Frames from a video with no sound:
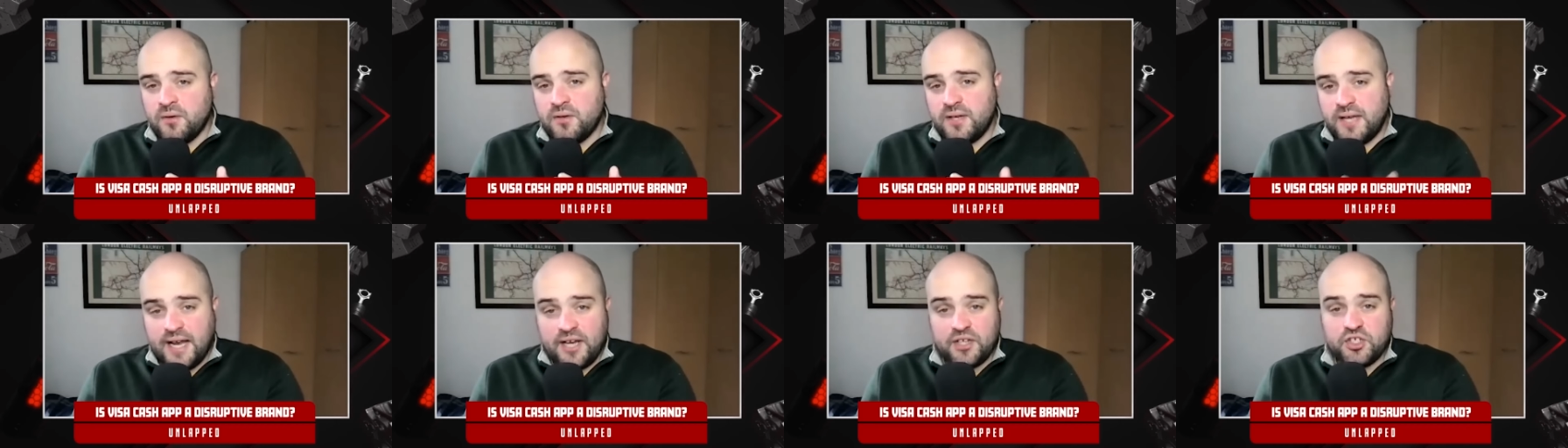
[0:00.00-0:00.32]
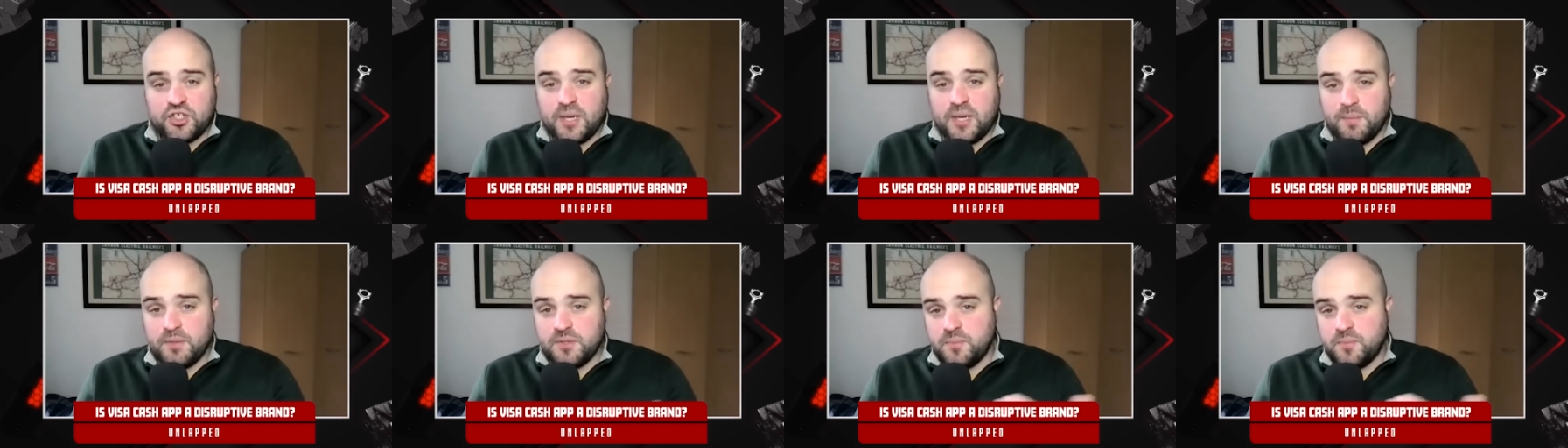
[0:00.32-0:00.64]
Cash
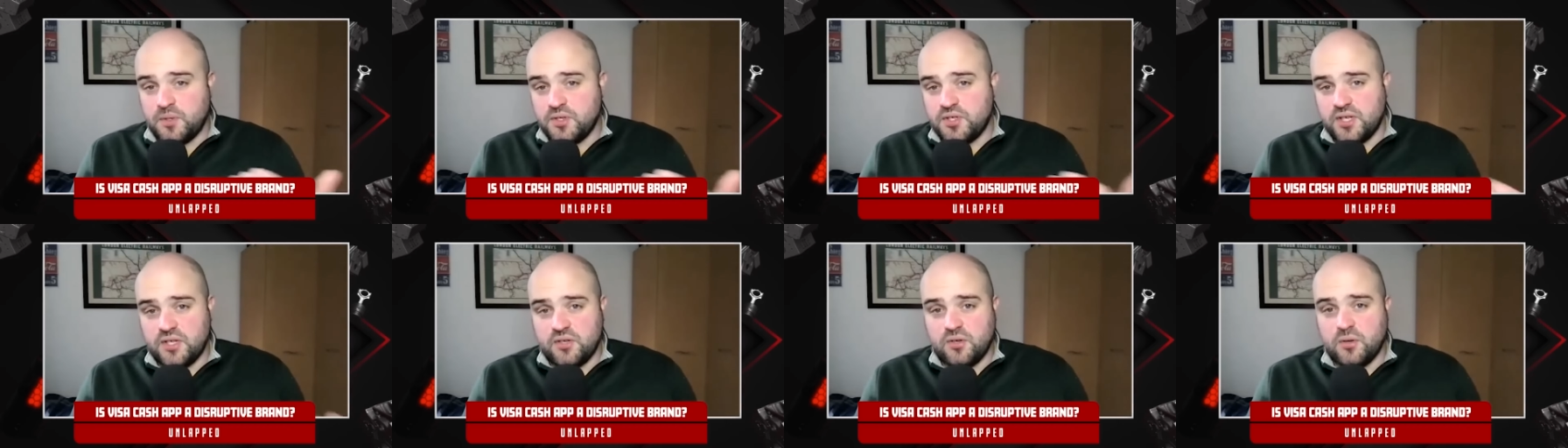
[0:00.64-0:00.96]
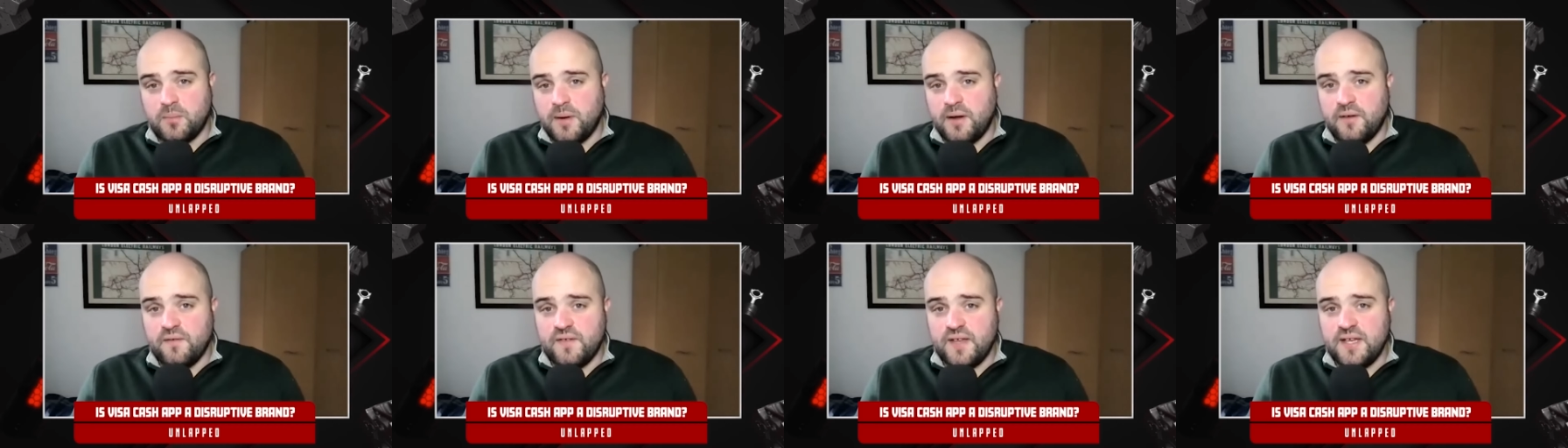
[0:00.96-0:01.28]
App as much as I do
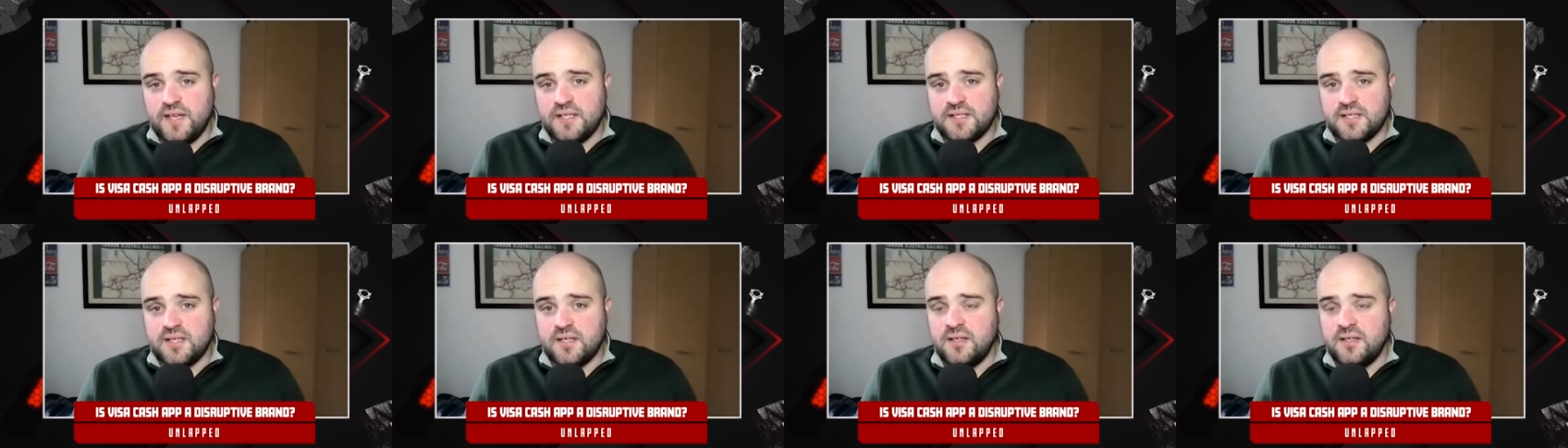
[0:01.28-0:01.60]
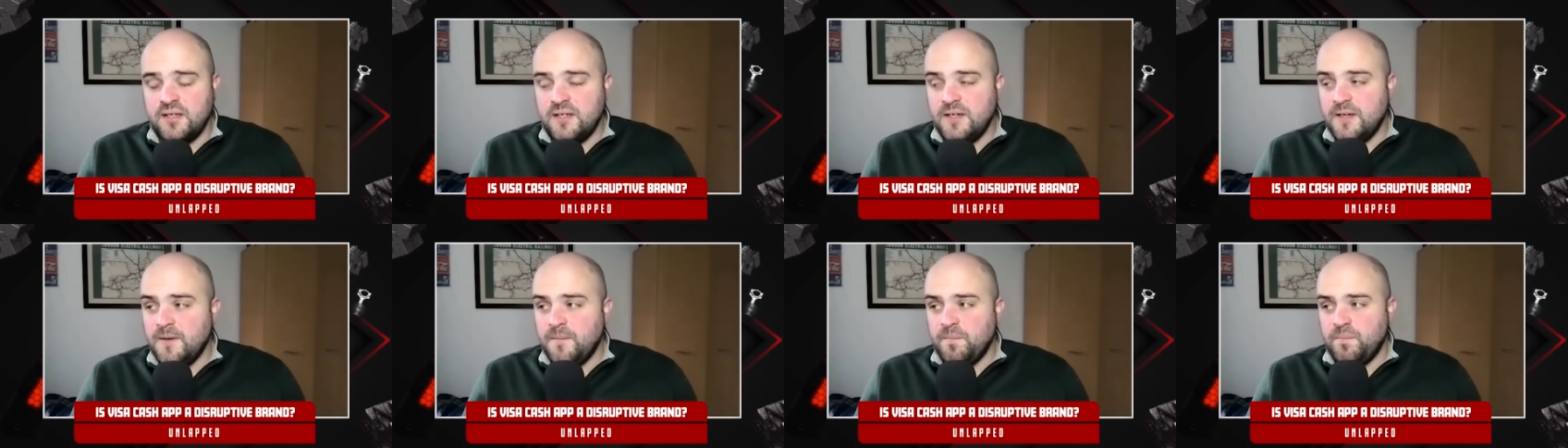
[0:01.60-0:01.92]
about Visa,
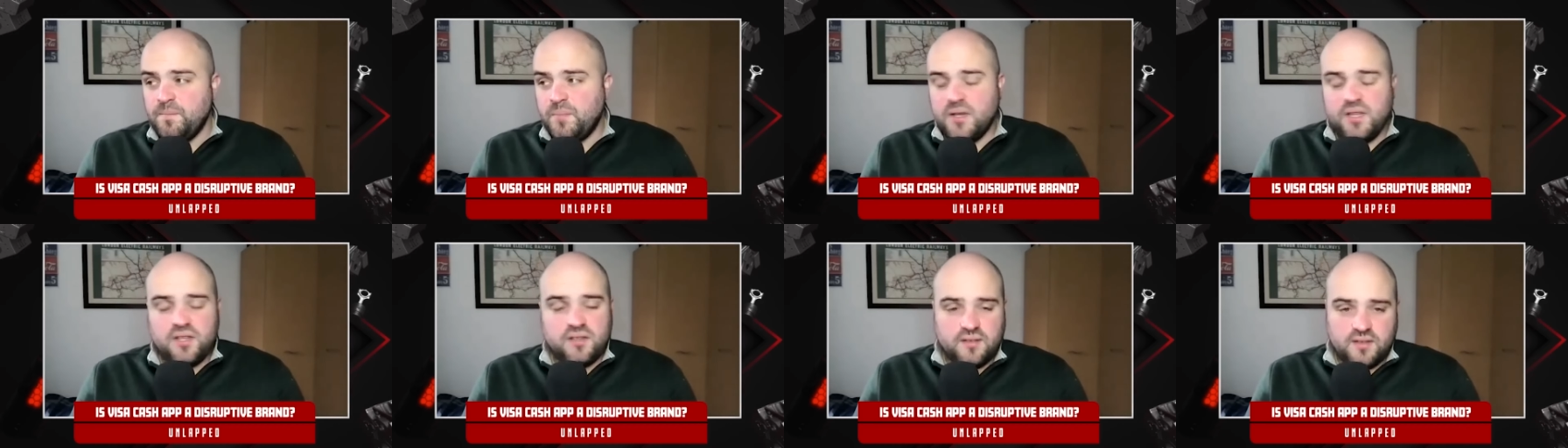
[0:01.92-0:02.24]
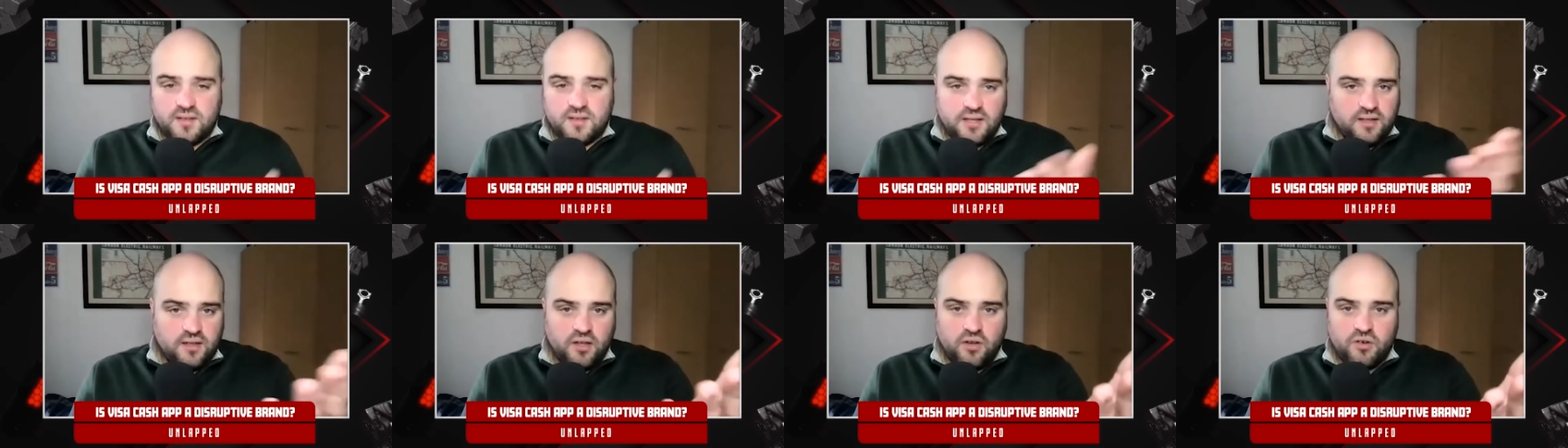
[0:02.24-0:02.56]
but
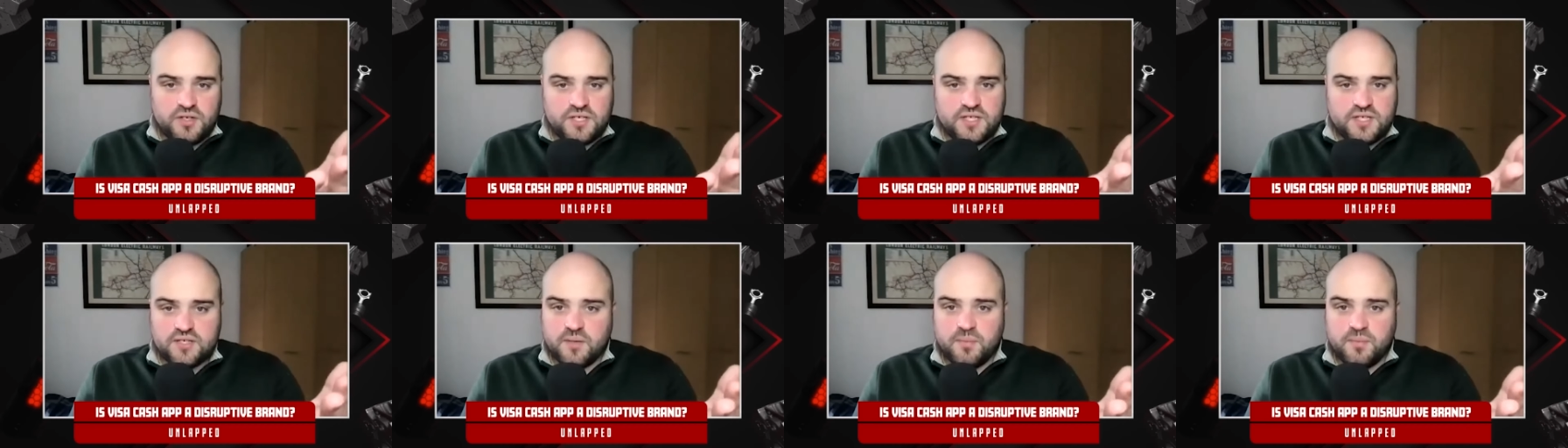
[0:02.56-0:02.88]
Laurence is mm-hmm.